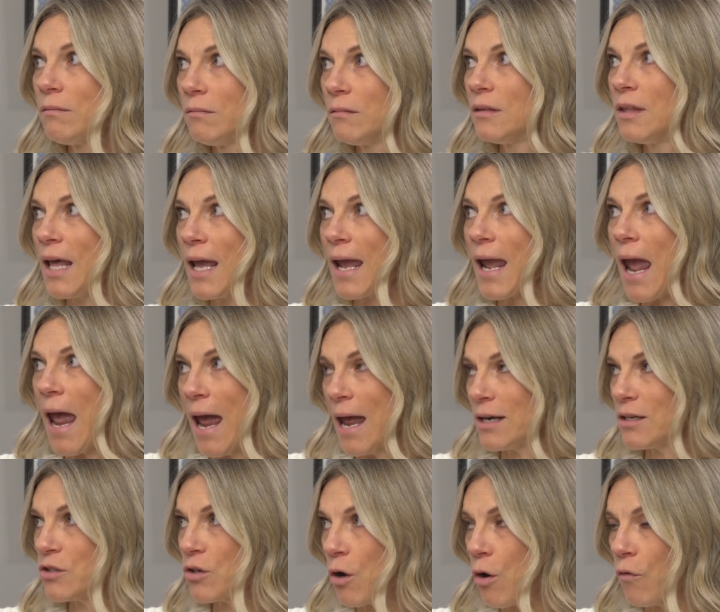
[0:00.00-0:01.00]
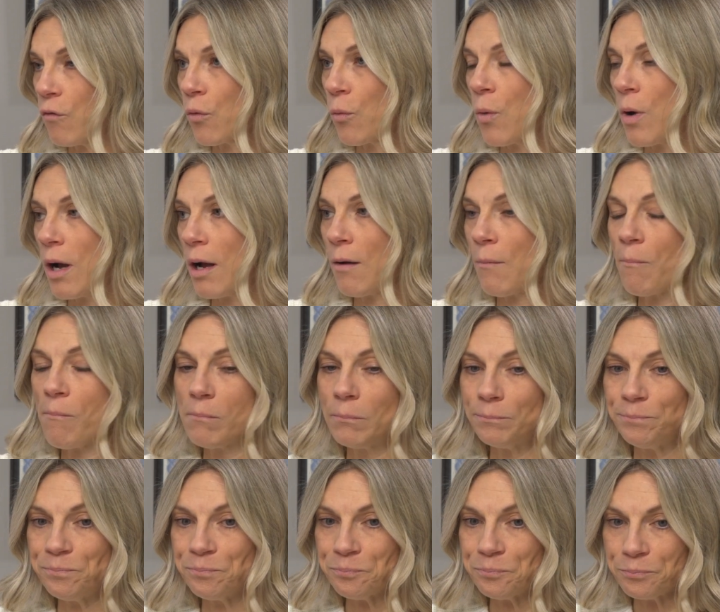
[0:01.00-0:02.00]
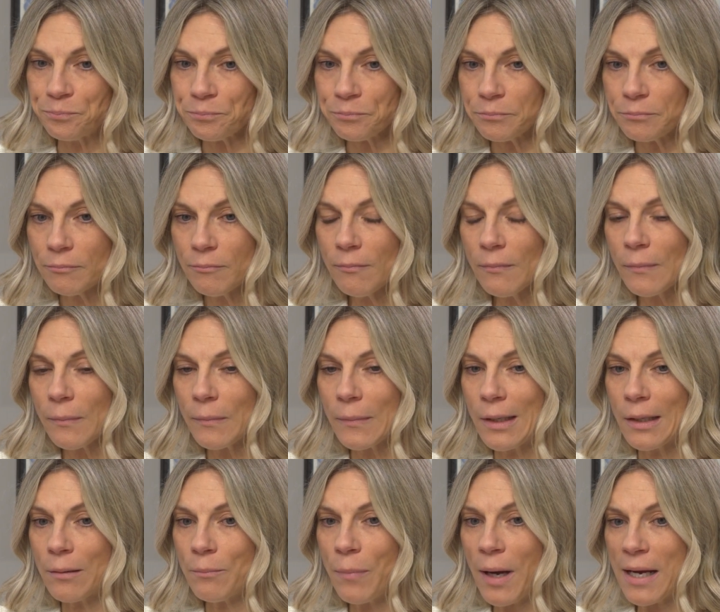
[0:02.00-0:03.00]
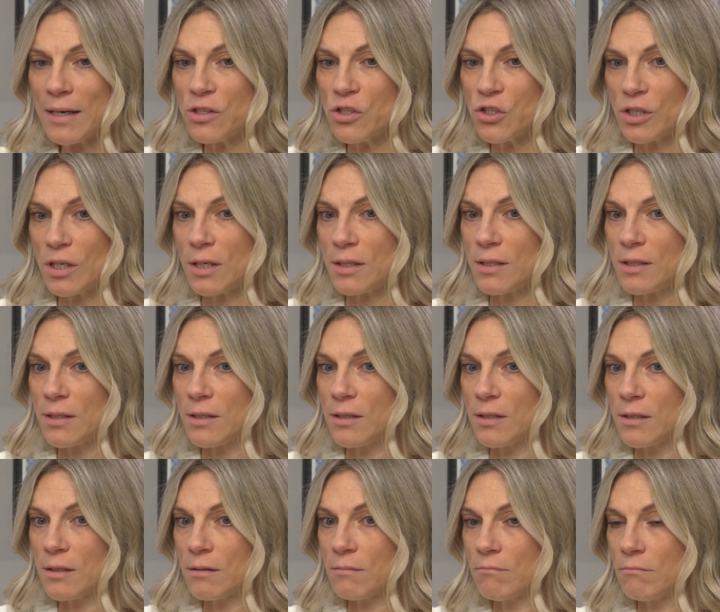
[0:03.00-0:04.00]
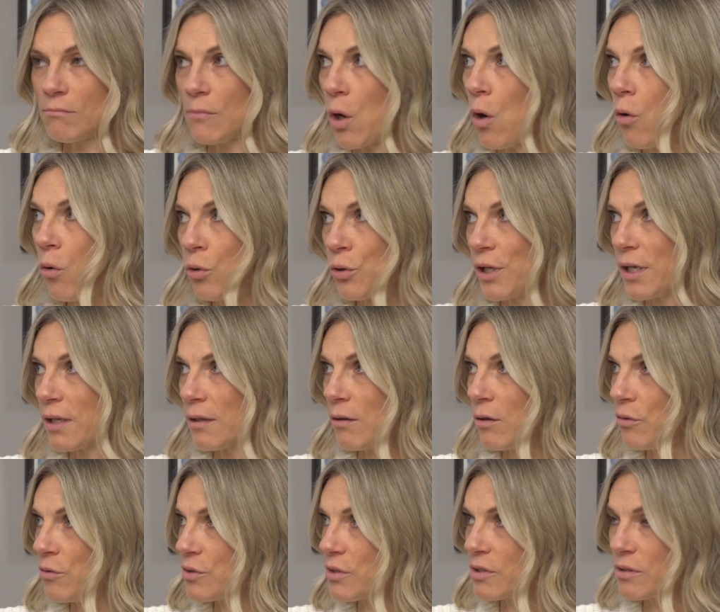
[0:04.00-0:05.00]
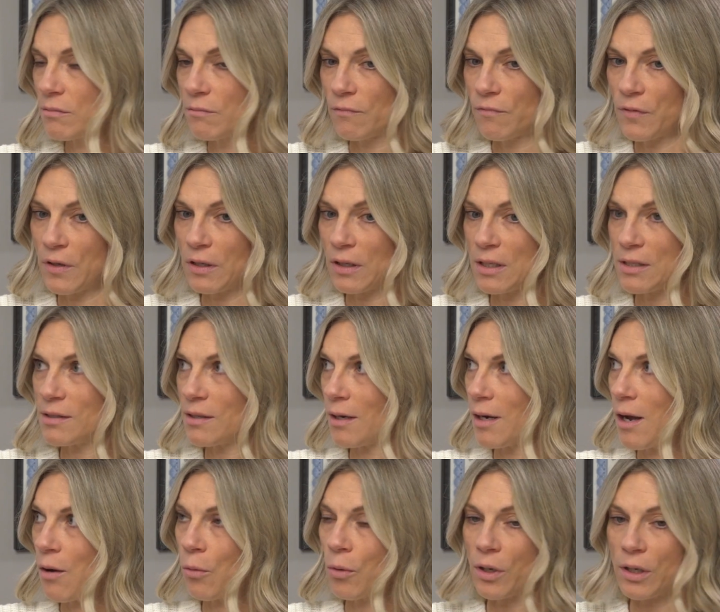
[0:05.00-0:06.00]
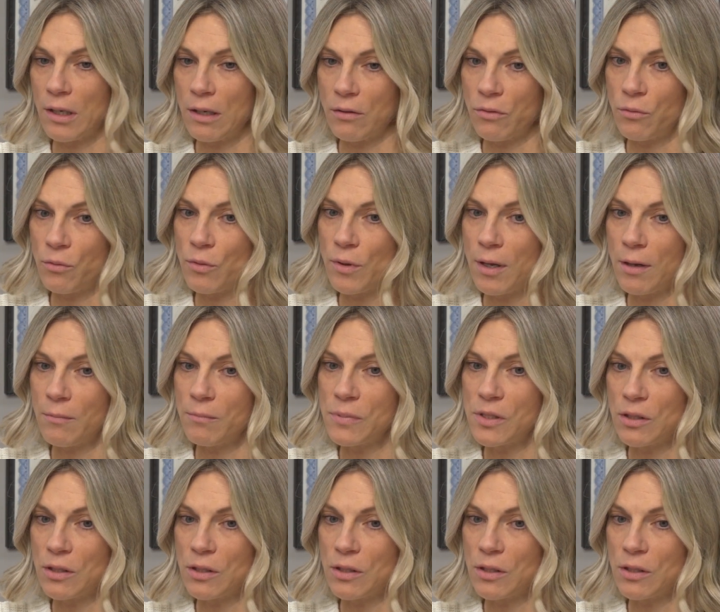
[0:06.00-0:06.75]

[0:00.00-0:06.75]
they add to overwhelm by just holding those feelings and not working through them.